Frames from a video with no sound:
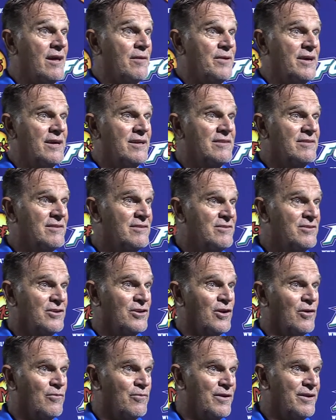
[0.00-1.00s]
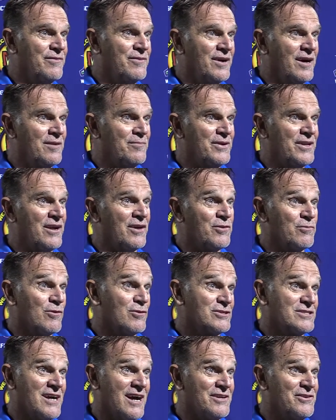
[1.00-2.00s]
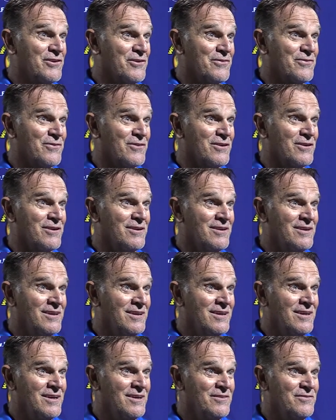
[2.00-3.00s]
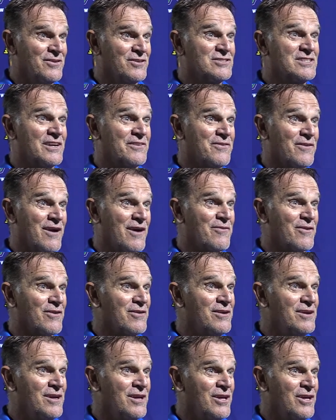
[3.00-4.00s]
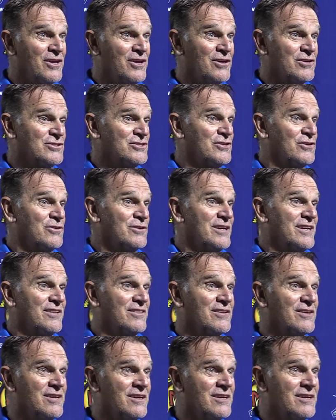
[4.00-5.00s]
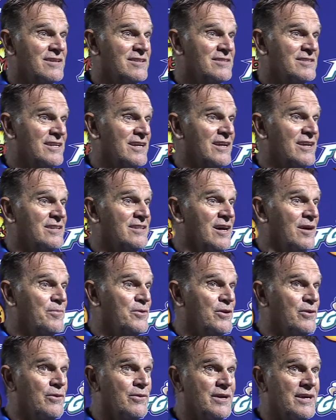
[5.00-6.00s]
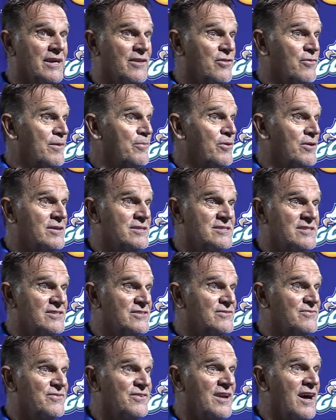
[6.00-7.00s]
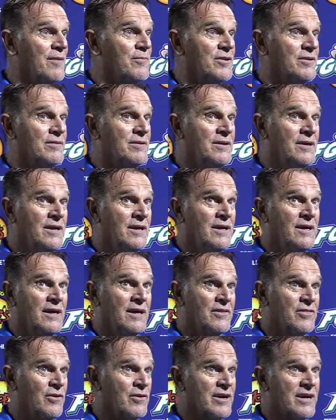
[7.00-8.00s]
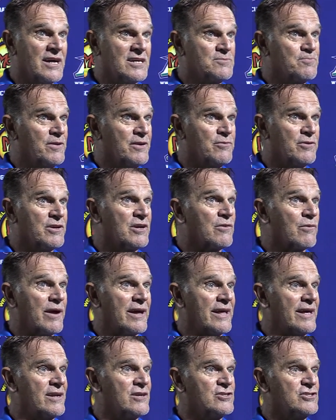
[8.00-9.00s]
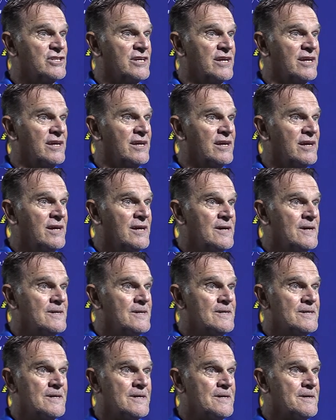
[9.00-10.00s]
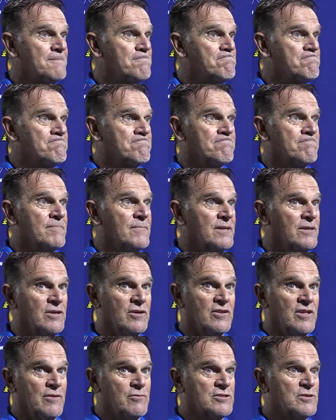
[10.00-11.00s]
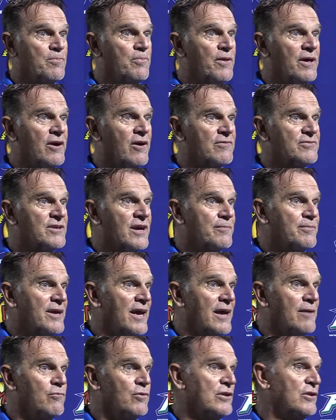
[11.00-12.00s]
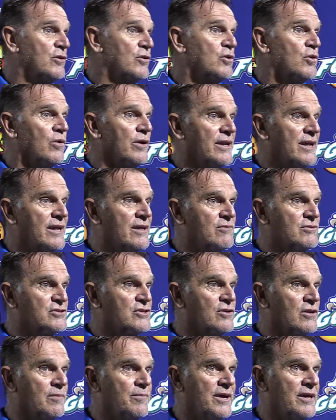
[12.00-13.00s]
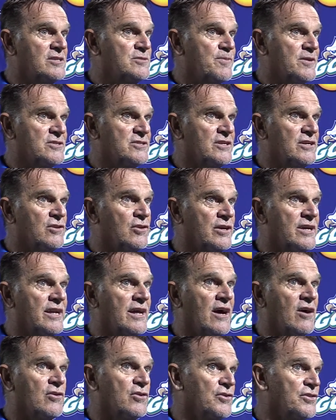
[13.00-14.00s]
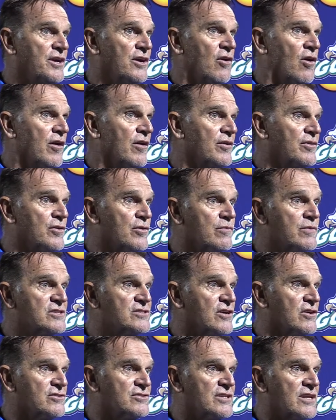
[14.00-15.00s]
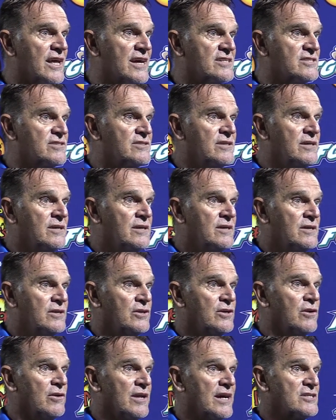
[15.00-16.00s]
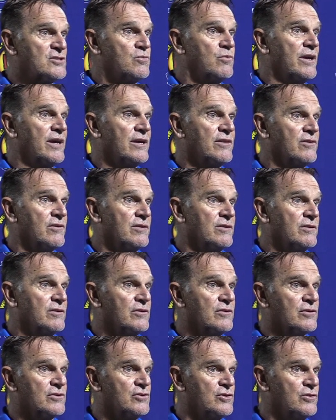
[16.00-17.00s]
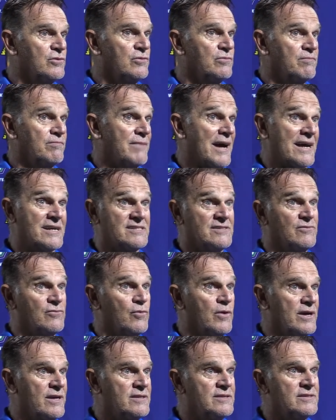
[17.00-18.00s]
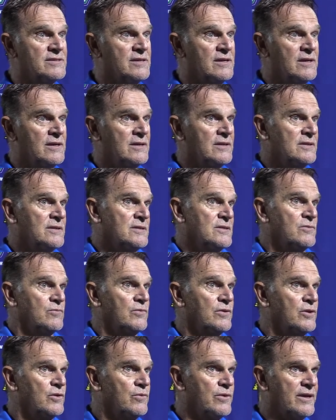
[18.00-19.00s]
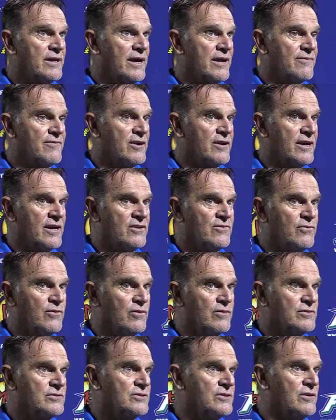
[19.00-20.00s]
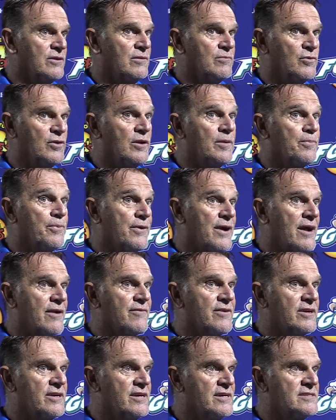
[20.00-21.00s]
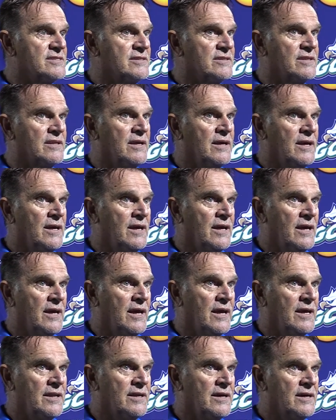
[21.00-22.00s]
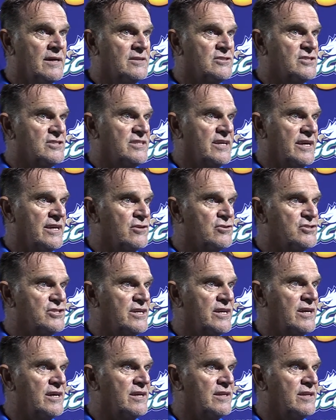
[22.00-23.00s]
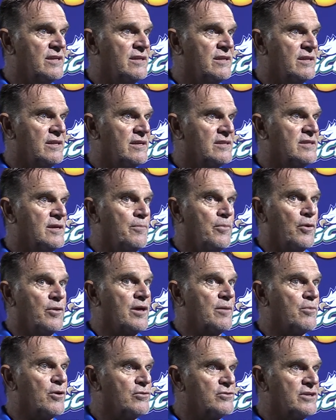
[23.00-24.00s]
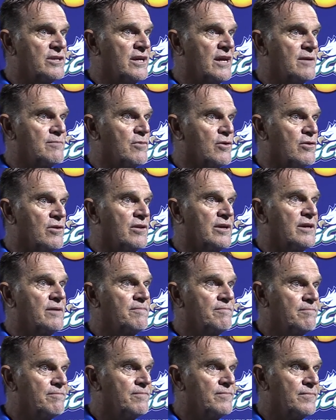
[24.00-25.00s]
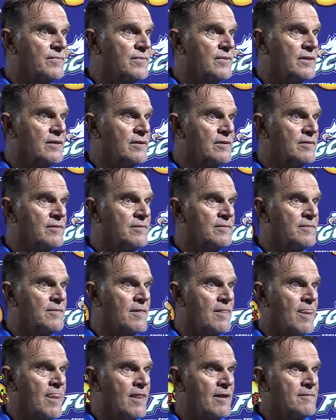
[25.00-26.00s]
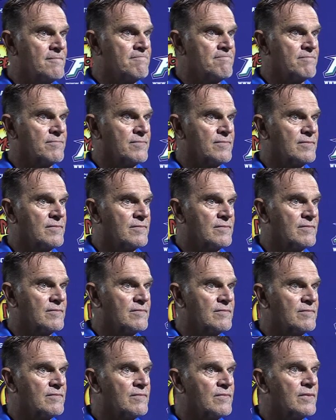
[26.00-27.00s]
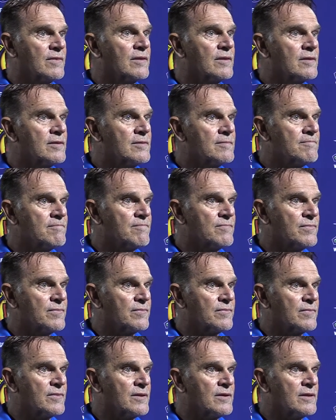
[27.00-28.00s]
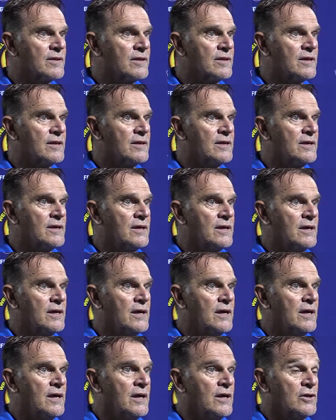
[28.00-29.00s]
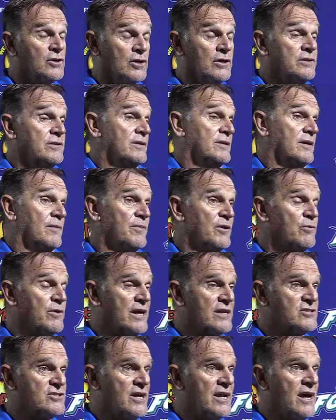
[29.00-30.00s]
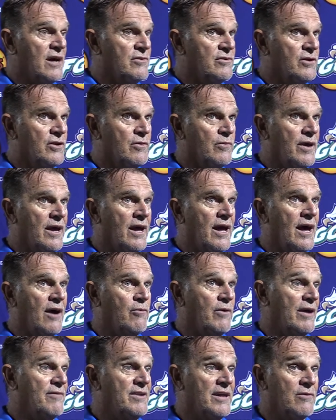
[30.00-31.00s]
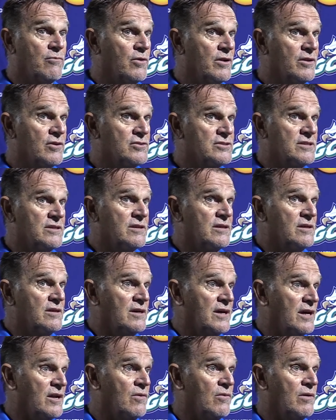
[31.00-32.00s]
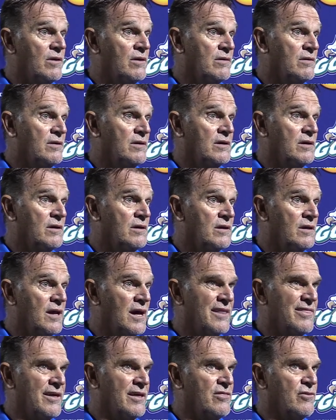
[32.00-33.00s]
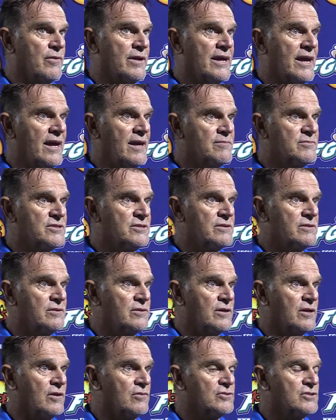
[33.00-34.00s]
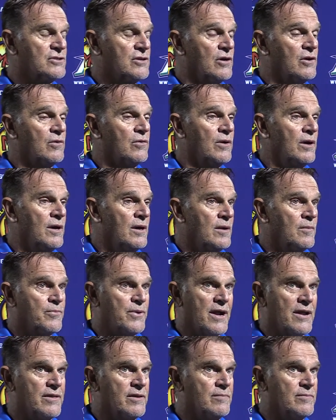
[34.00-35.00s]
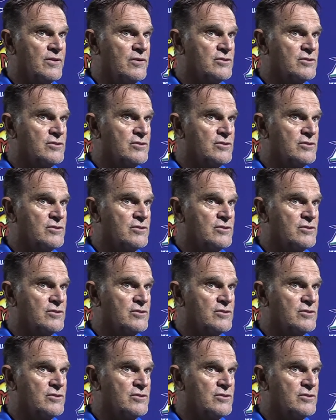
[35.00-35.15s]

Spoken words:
I mean, you know, we've been on the wrong side here for, feels like forever. You know, so to get a W and get 3 points is phenomenal. Thought our guys played with great energy. You know, that was a playoff type game. We knew going in it was going to be, especially looking at how good they are and their results the last, you know, last week. Their two massive wins. We knew we'd have our hands full. So I'm really proud of our kids and just the energy and the tempo they brought to the game early. And they pushed late, but you know, you guys were able to hold up. What did you think of the defensively? Good. I mean, we got a shutout. You know, we haven't had one of those in, I think, three games. You know, so proud of them.